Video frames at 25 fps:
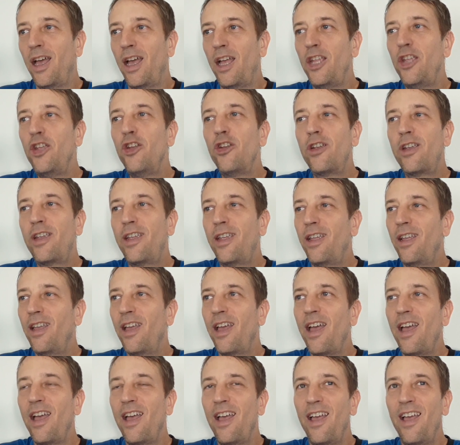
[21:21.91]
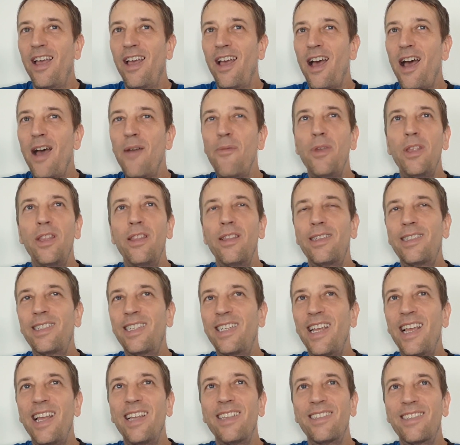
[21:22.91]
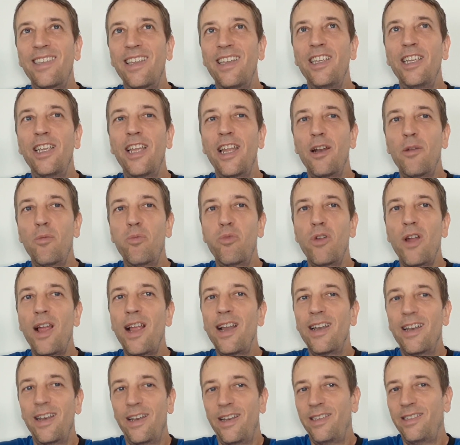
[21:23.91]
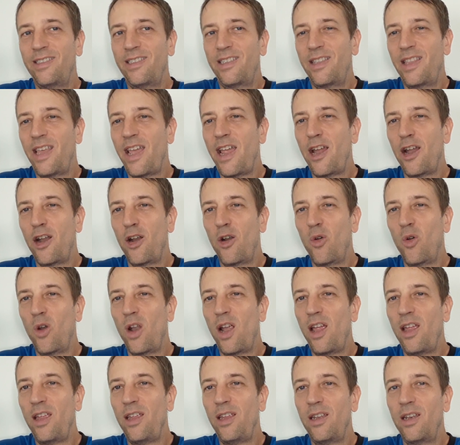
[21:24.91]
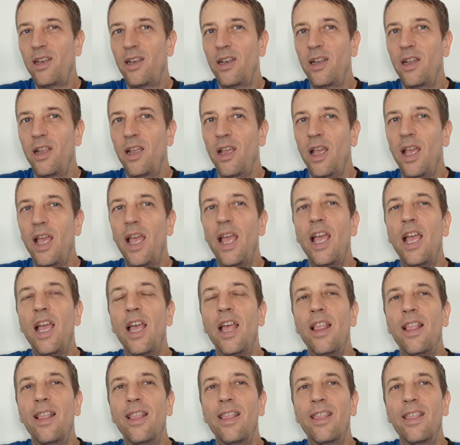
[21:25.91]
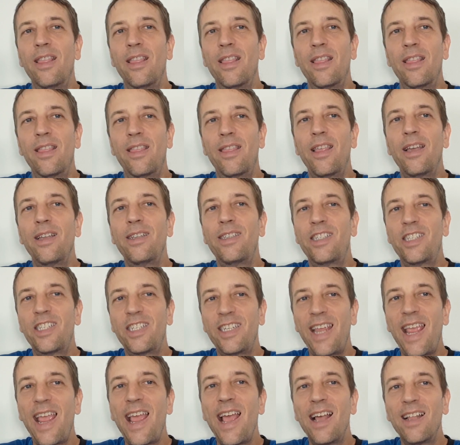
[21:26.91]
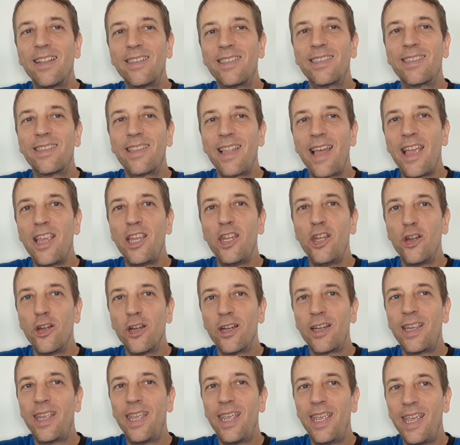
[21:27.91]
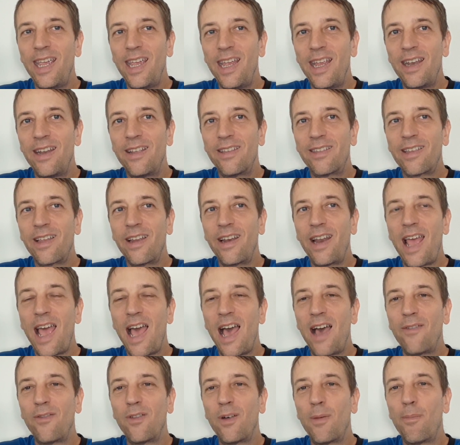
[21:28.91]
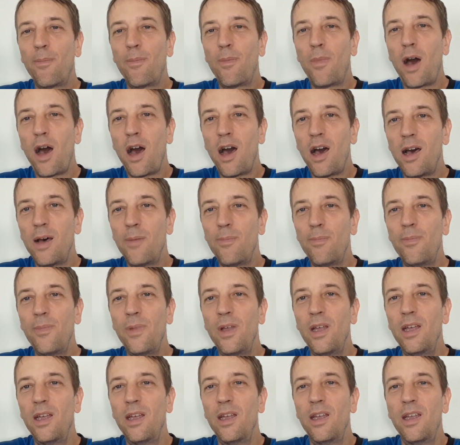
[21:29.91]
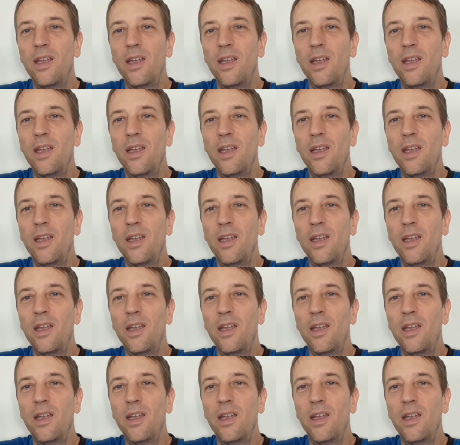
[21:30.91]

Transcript: the chance that you get her pregnant is there, right? The chance that your kid is going to have a mom